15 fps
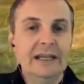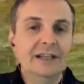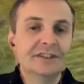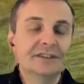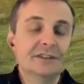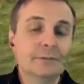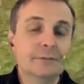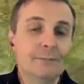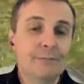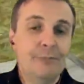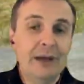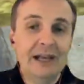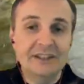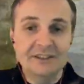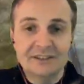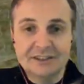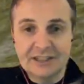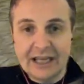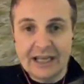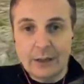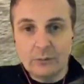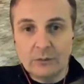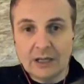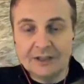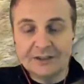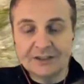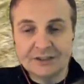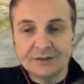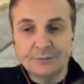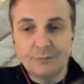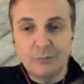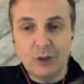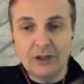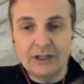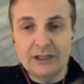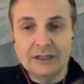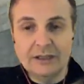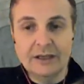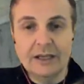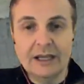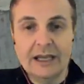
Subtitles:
is the best scout and spotting